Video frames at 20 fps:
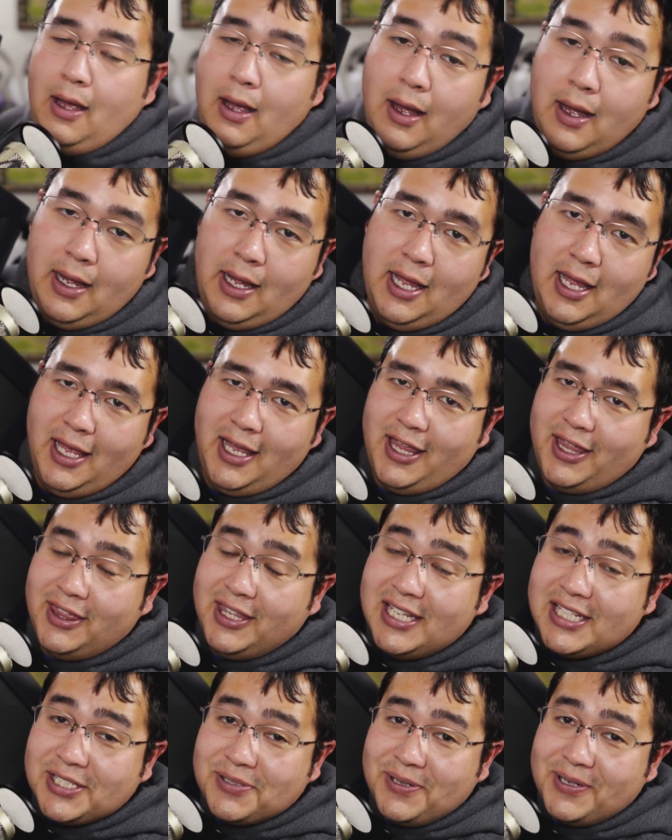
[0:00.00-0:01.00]
Uh,
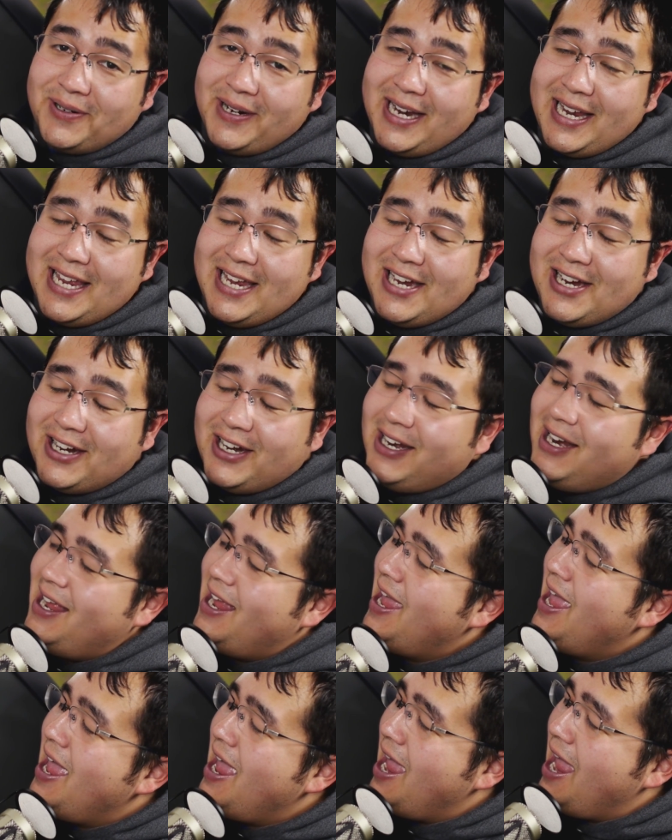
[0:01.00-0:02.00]
this one right here,
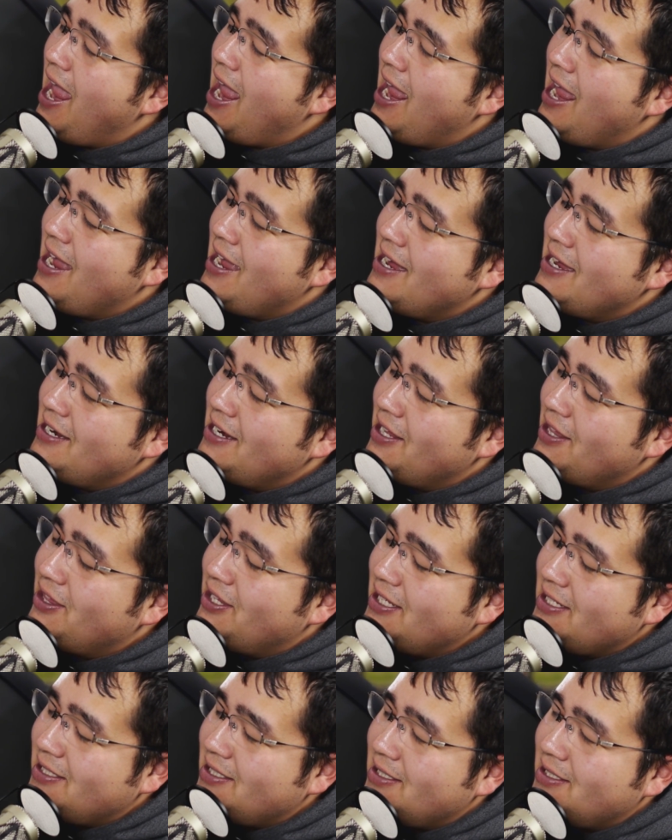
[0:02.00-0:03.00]
and
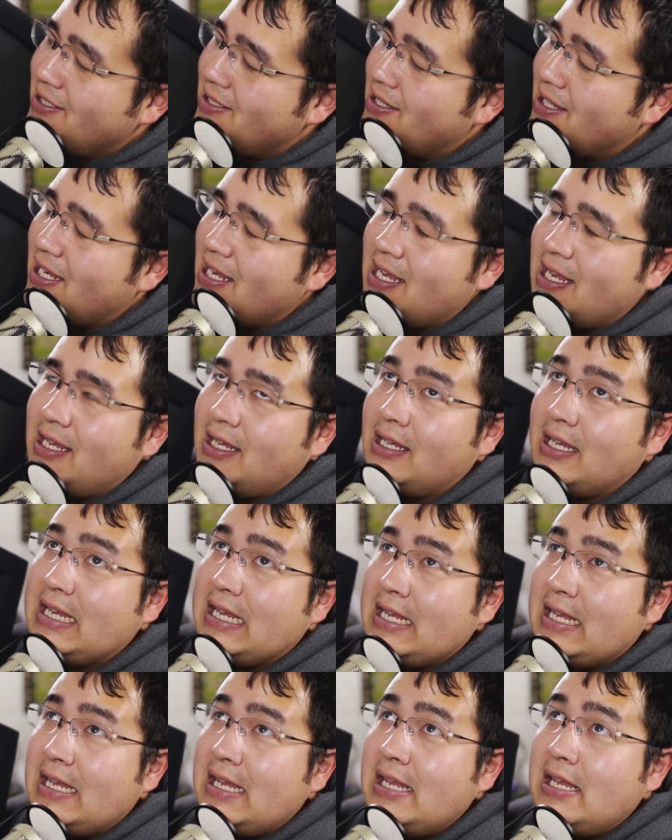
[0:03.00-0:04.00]
this is the
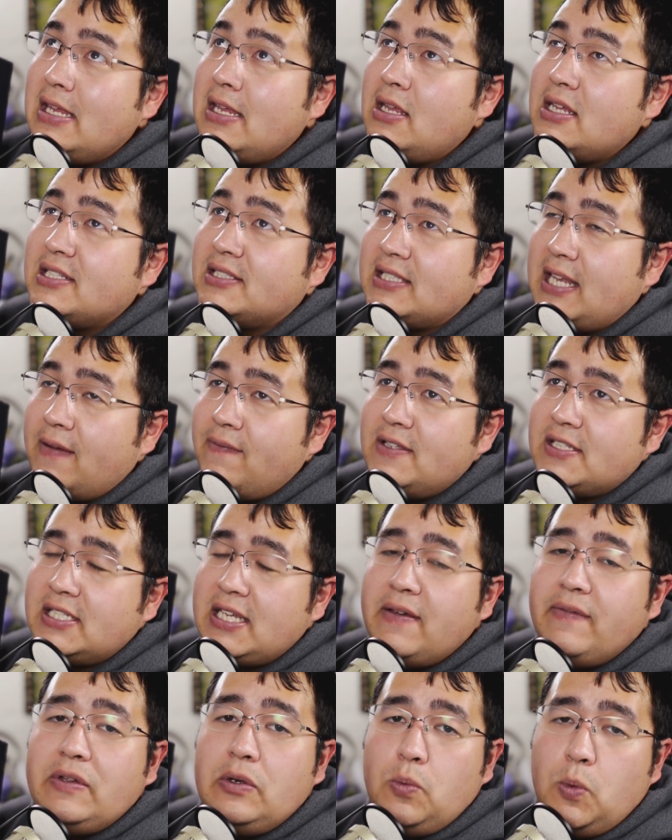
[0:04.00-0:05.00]
E seven
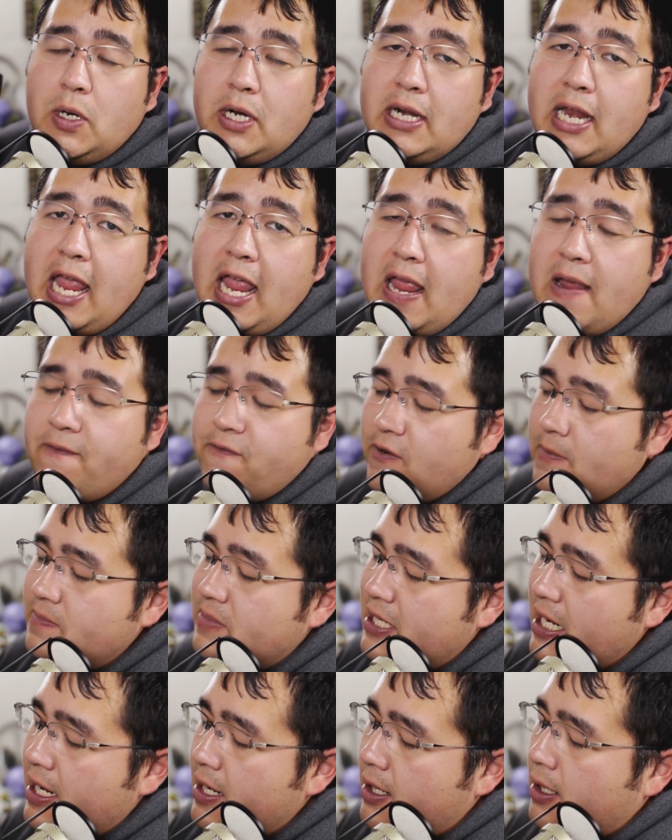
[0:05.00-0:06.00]
seven one A from
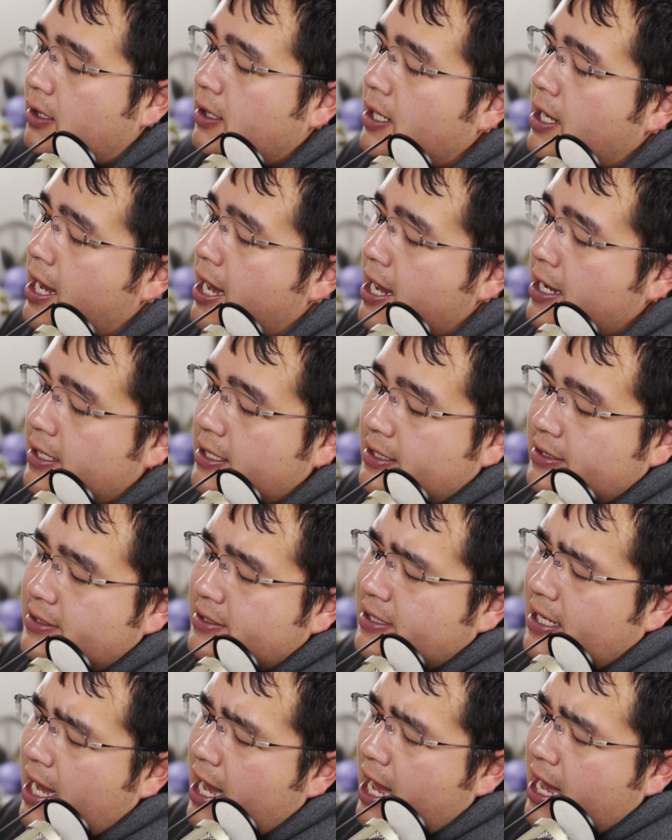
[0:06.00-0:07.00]
Dell, and
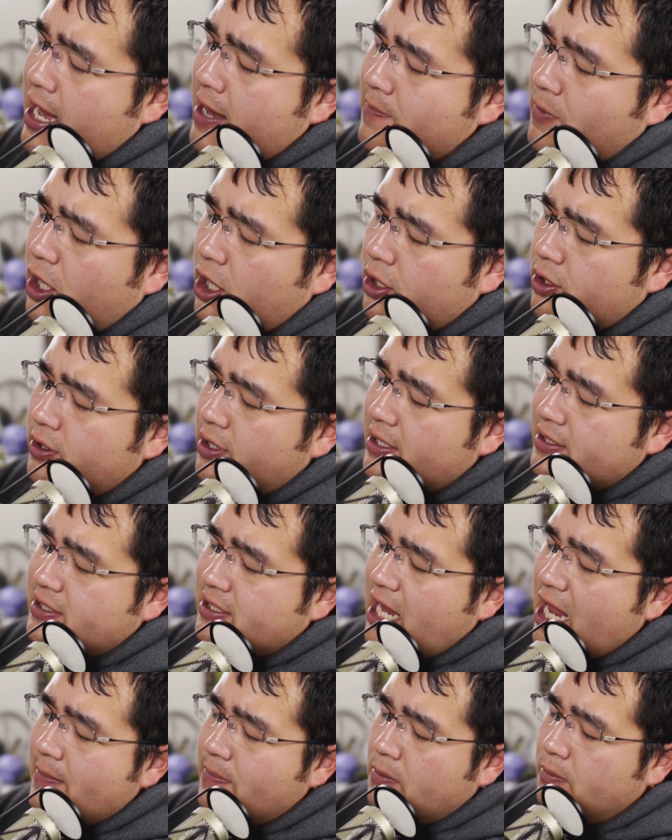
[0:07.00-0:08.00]
it's a monitor that's
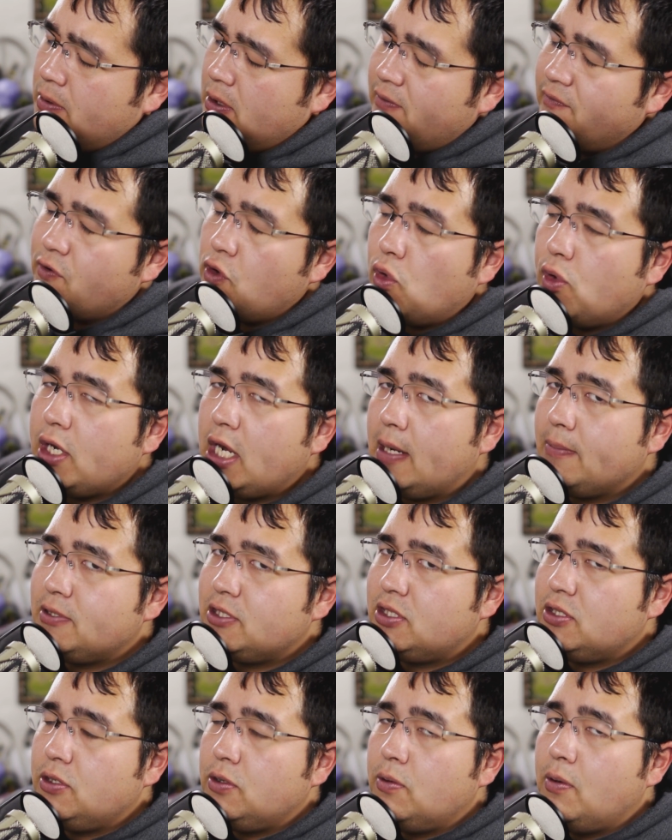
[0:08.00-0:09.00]
capable of going up
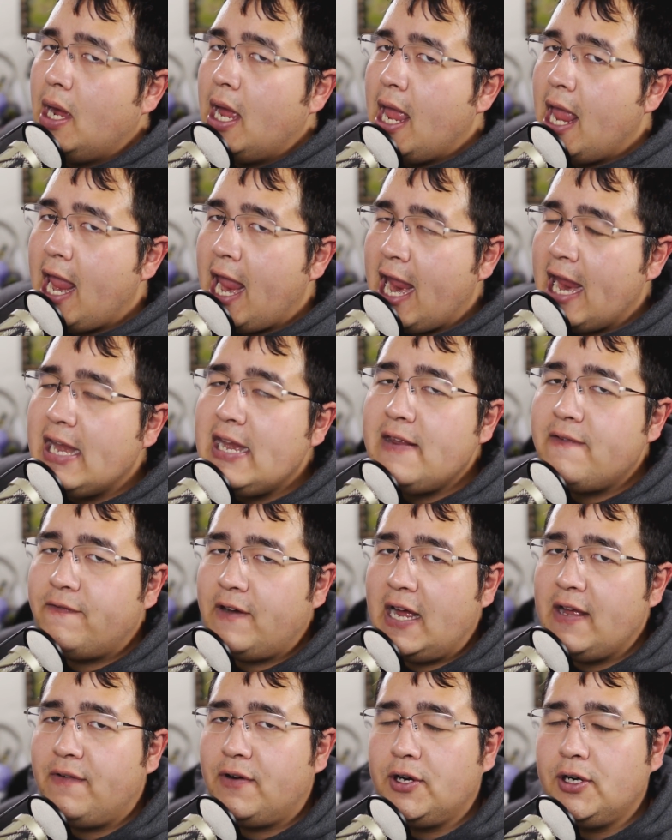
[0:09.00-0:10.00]
to
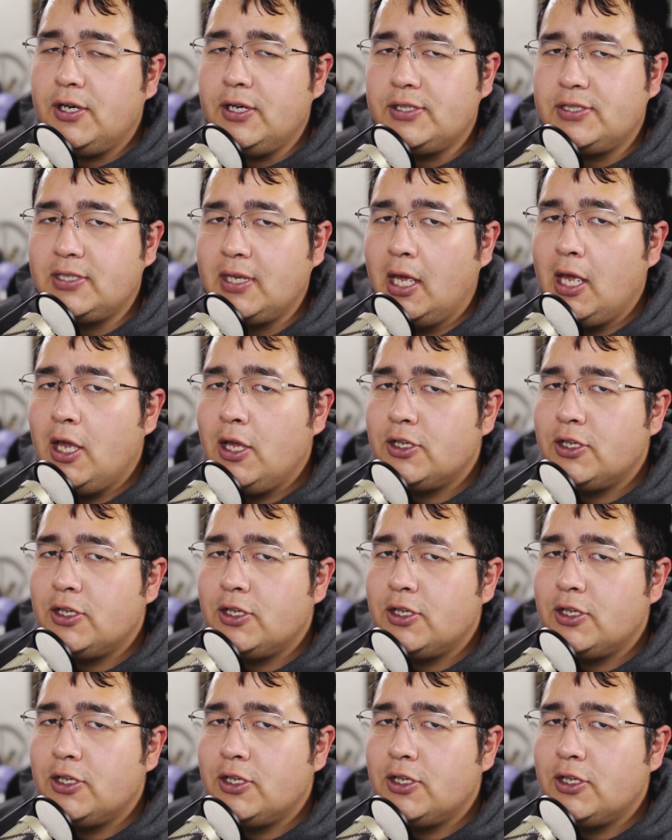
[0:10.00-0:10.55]
eighty-five hertz.